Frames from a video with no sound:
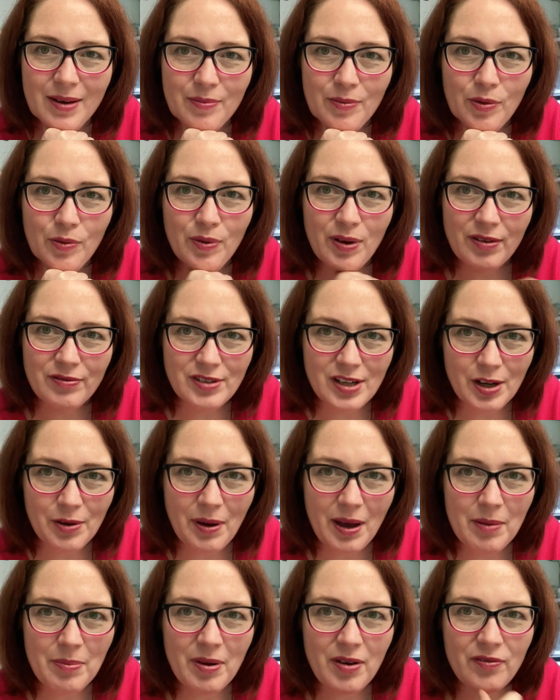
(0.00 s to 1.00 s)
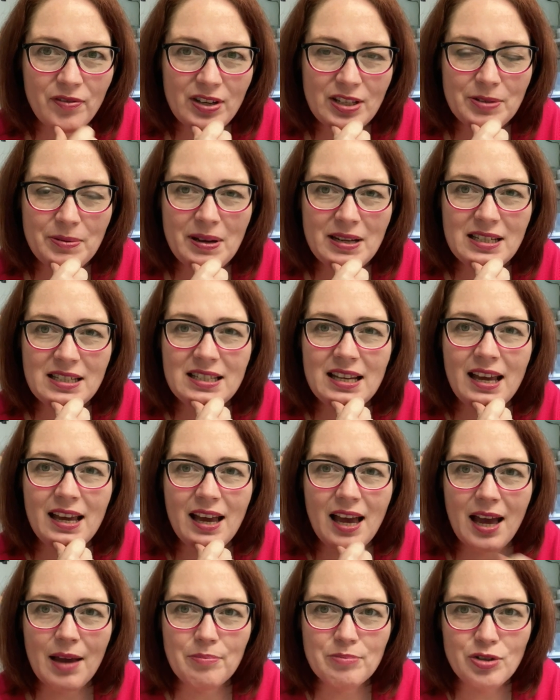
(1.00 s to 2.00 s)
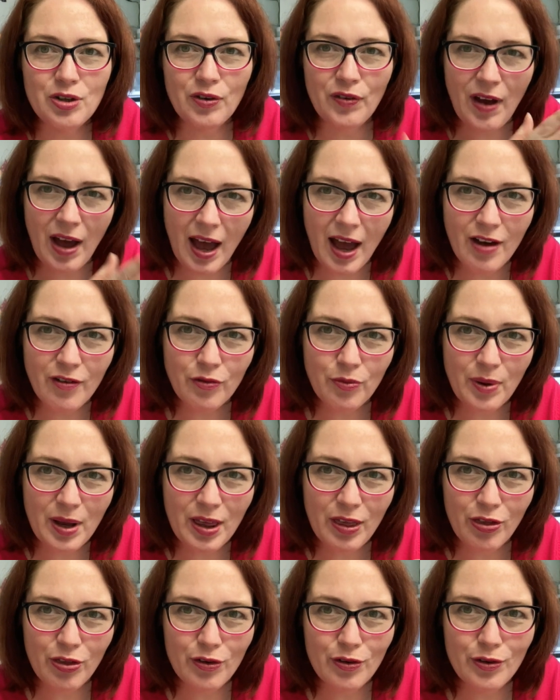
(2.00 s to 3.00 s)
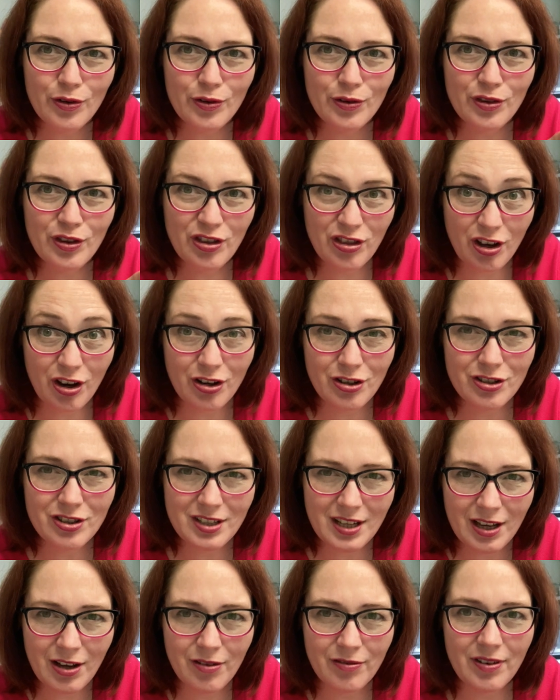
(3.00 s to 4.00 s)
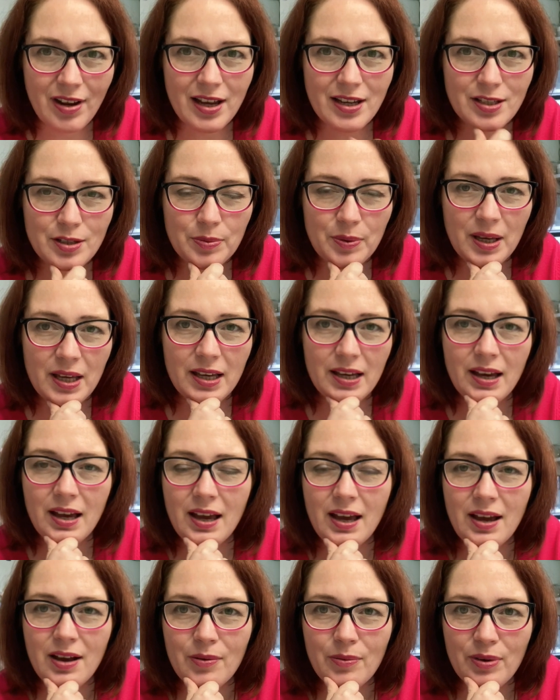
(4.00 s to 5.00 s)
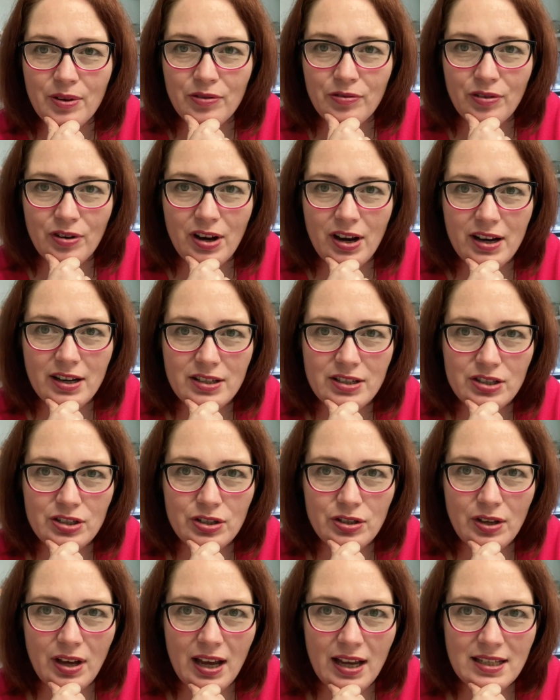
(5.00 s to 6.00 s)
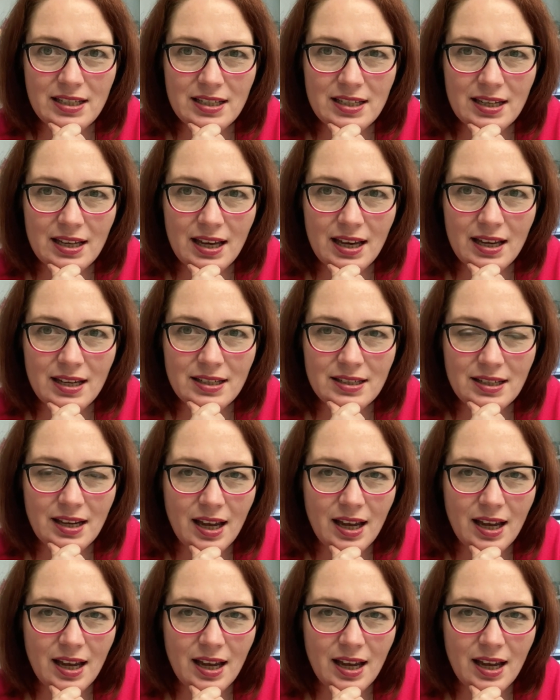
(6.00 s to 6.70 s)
We have done quite a bit of video editing. I'm sort of halfway through the Thursday of last week with regards to editing it.